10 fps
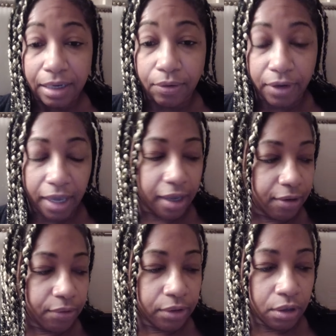okay,
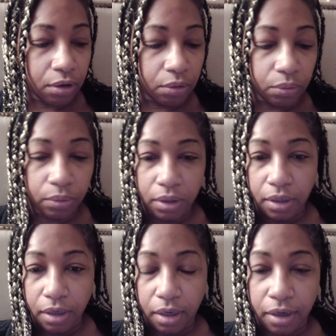or know
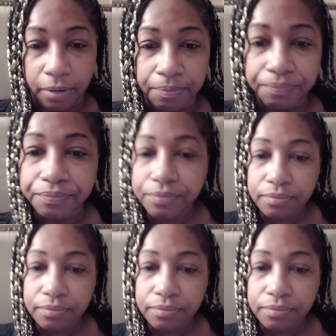um,